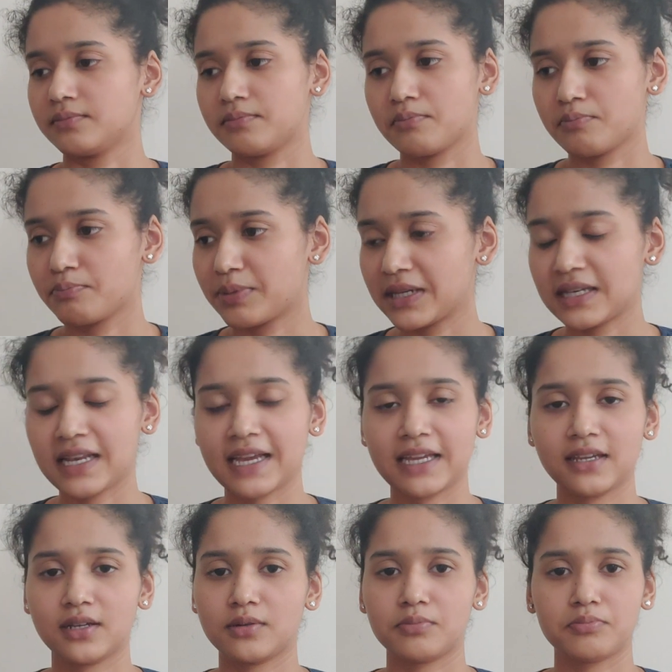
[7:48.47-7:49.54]
been like
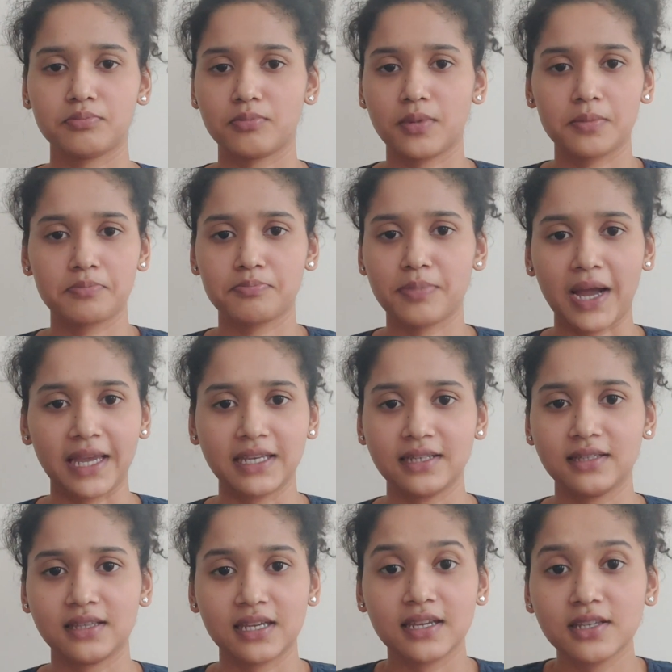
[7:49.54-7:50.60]
buying
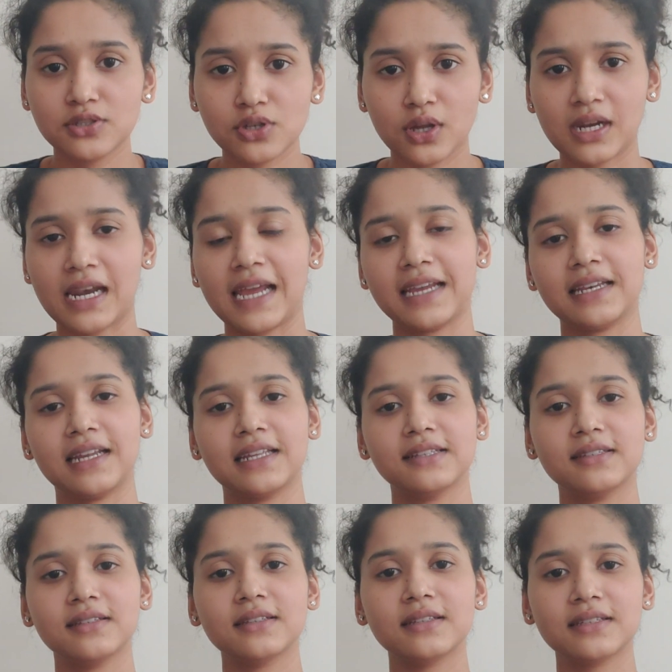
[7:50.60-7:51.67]
things online and
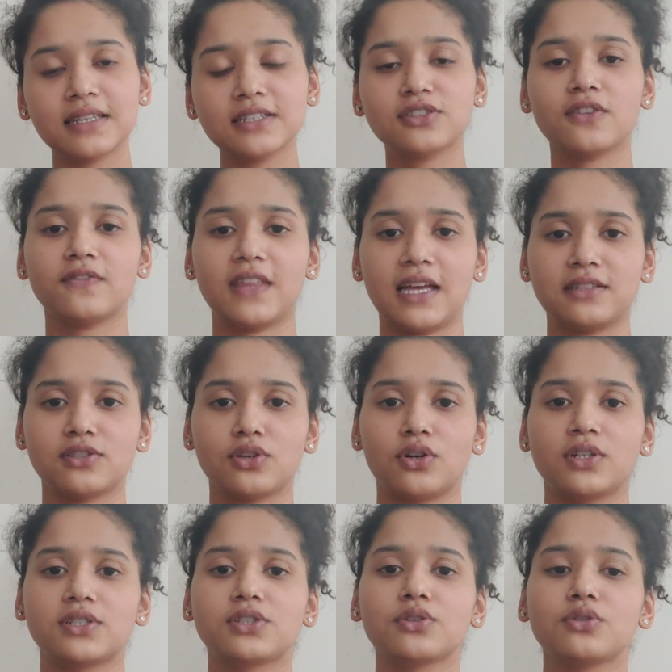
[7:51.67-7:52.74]
things of that sort.
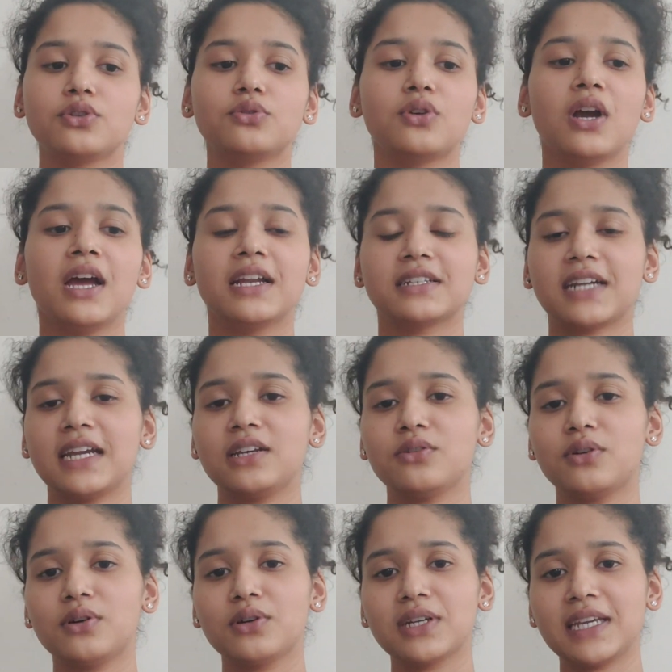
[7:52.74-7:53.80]
So you try to
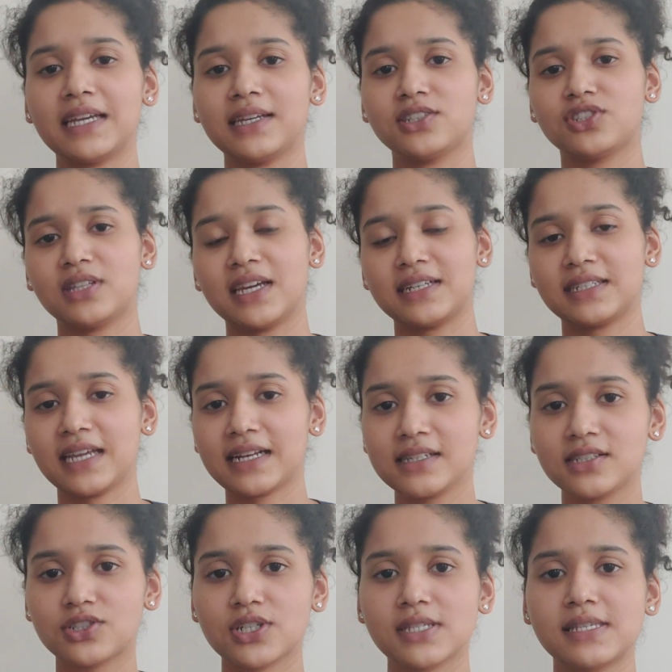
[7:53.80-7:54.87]
gauge their tech
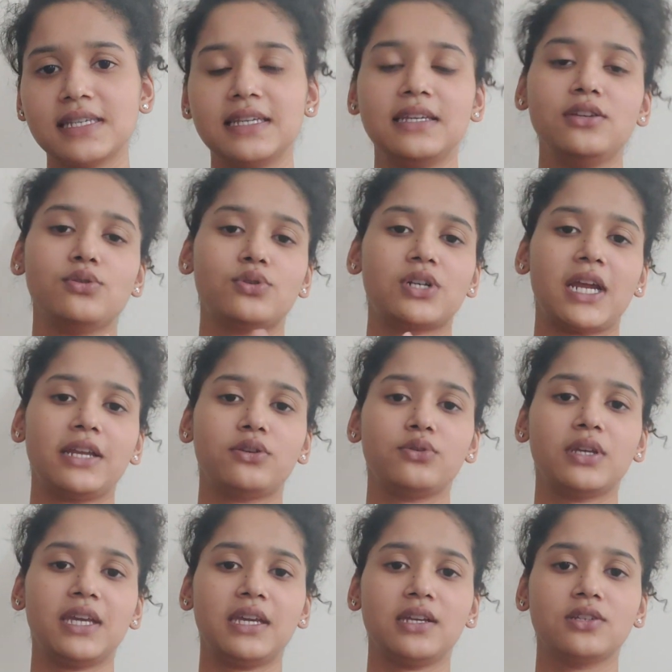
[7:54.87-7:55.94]
literacy, you try to
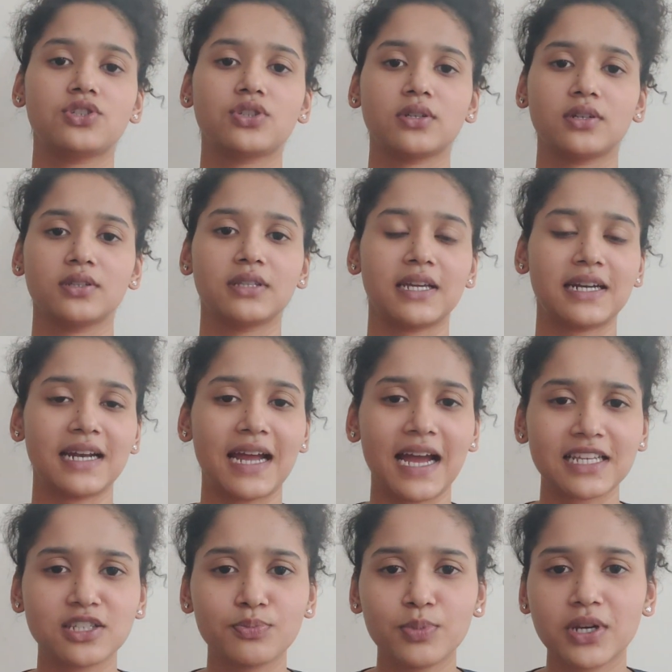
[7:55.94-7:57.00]
gauge their
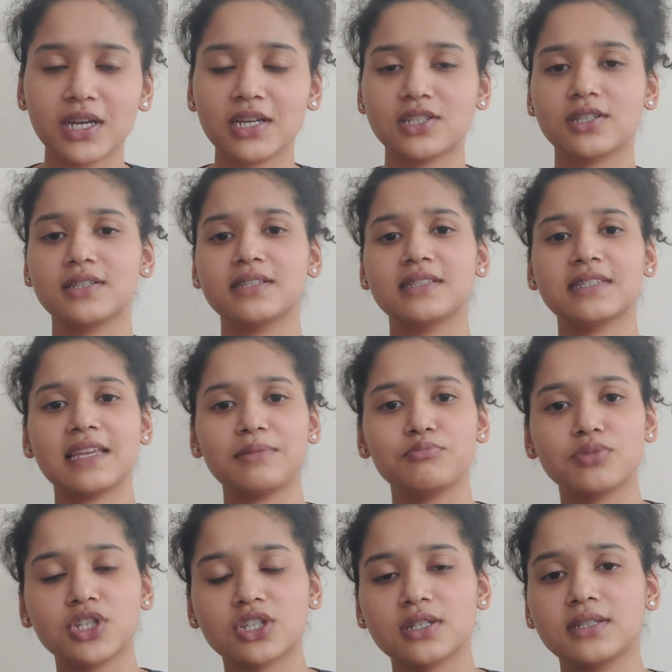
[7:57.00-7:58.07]
aspirations,
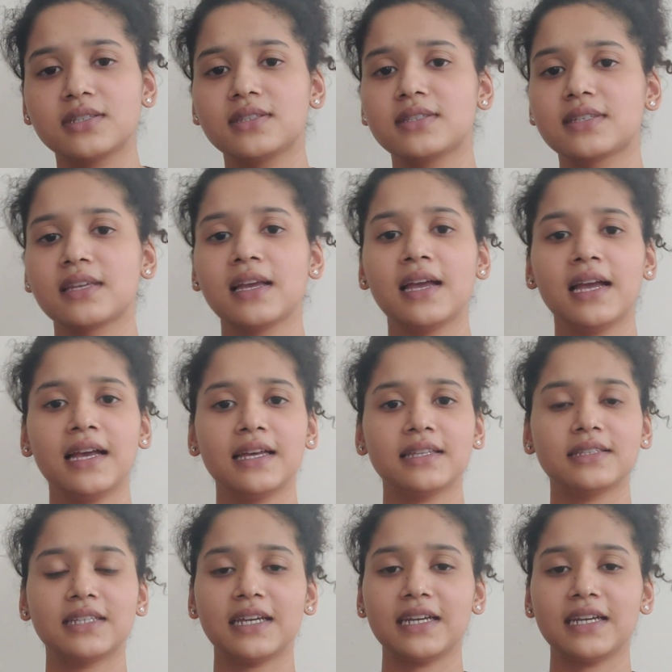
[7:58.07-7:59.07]
ambitions, their